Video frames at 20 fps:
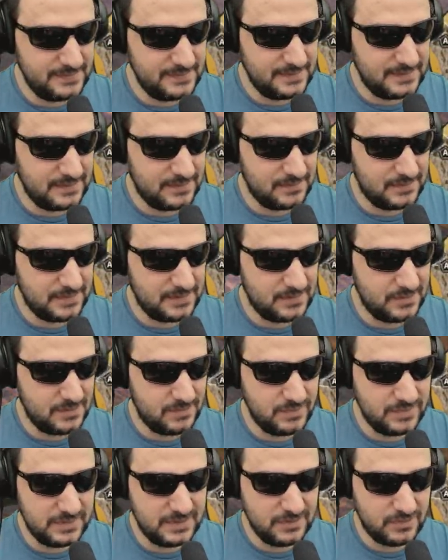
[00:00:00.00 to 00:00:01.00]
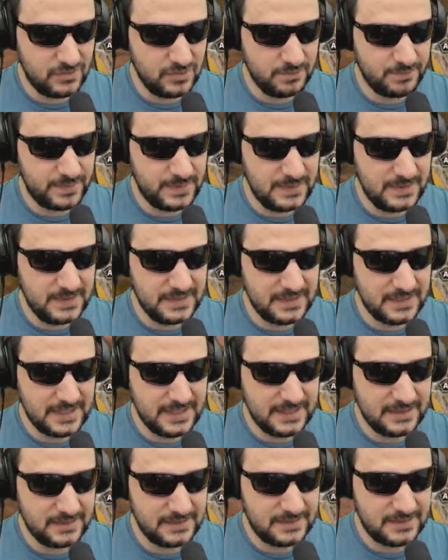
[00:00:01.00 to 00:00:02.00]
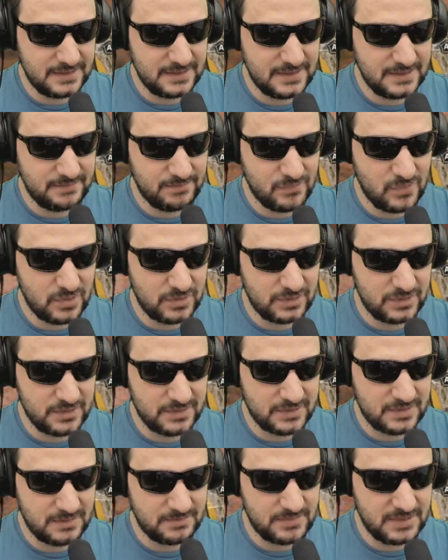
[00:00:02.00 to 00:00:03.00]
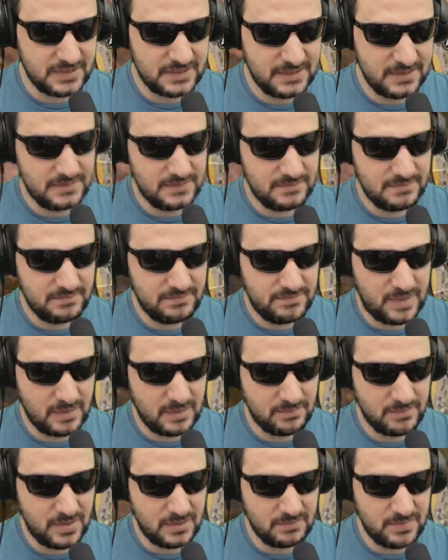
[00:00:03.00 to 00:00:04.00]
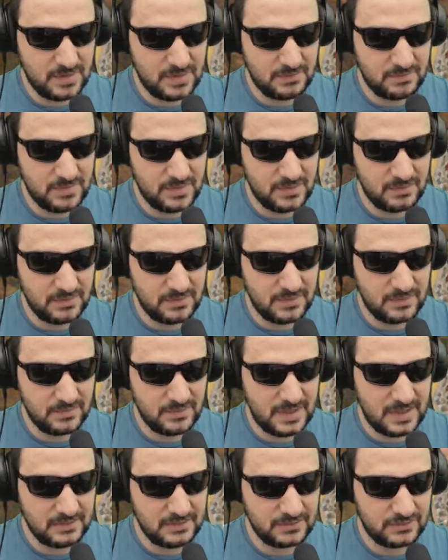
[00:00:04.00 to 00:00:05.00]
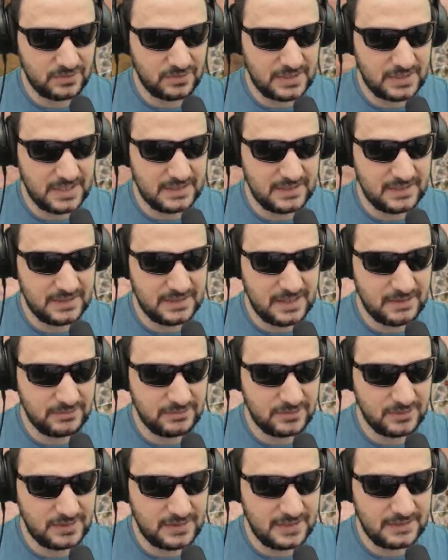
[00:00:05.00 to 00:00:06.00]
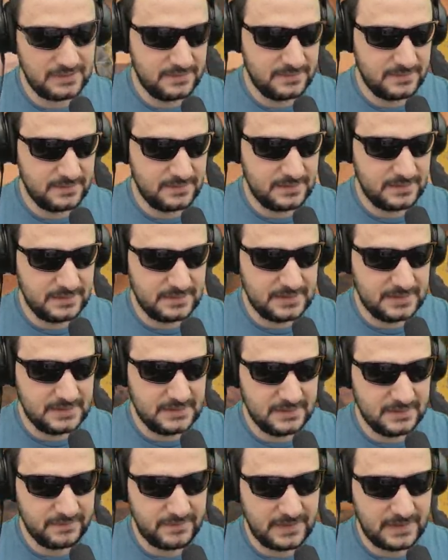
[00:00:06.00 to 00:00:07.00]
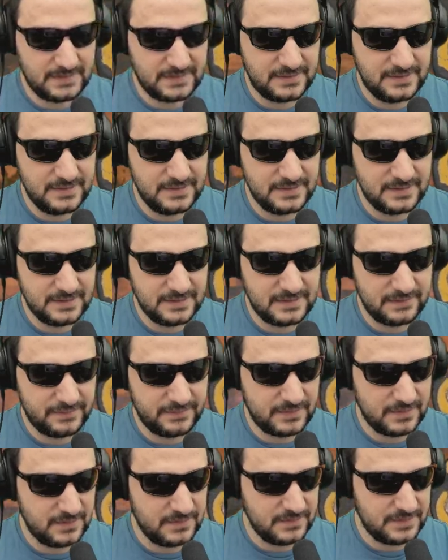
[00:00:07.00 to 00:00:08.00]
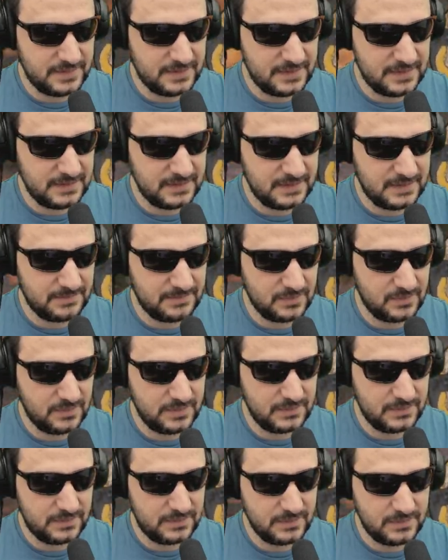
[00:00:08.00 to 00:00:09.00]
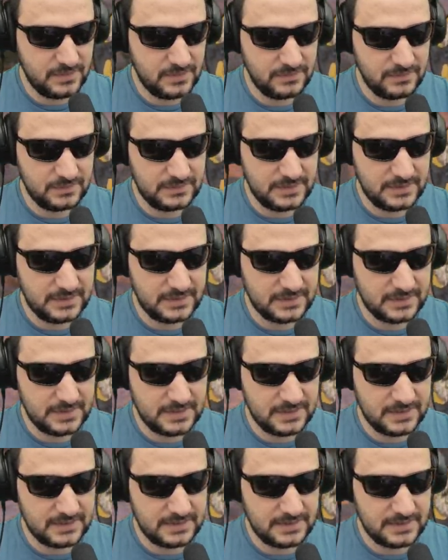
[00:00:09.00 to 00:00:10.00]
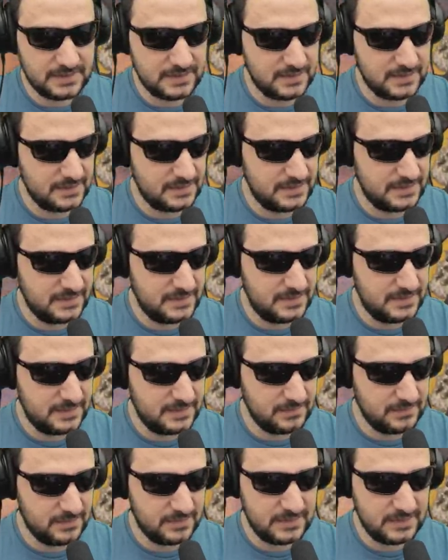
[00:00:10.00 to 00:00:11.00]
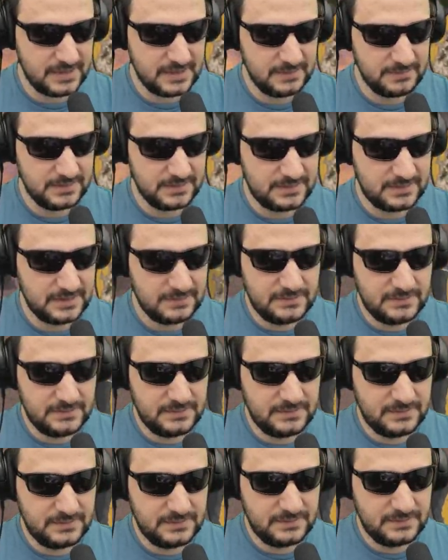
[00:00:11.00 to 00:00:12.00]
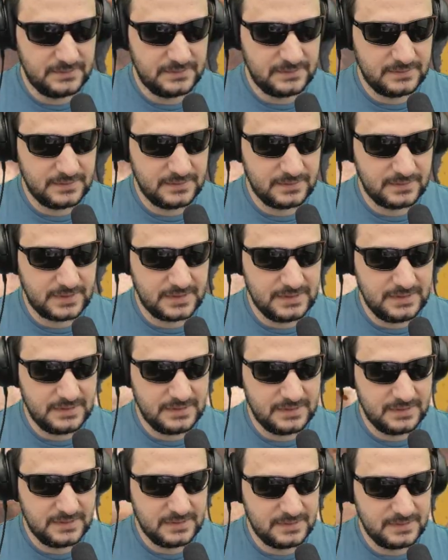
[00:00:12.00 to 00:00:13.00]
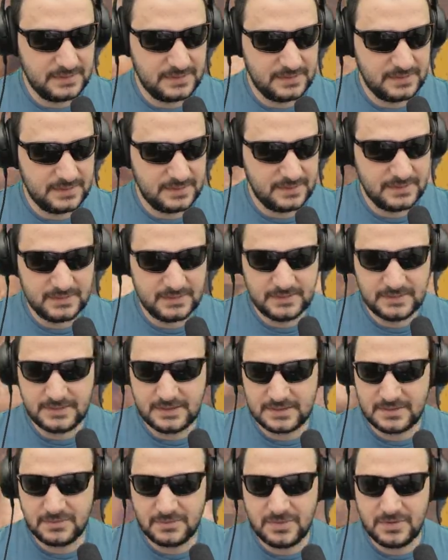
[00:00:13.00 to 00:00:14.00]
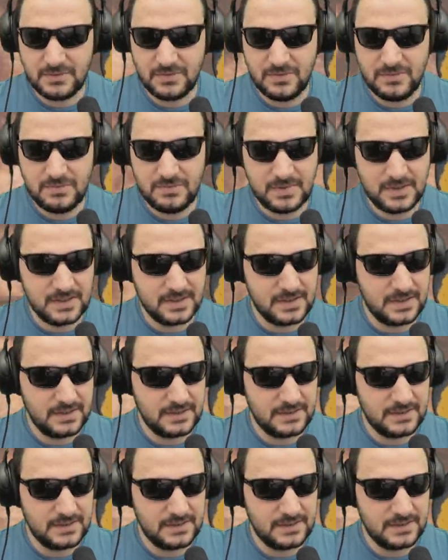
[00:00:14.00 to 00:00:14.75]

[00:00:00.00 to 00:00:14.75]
I wanna go with the group here and uh, murder somebody. Bong, bong, bong, bong, bong. Autocannon, autocannon. Okay, there is a fight here in the front and I'm going to go there and uh, I'm gonna help the team. All right. I said, well, oh my god.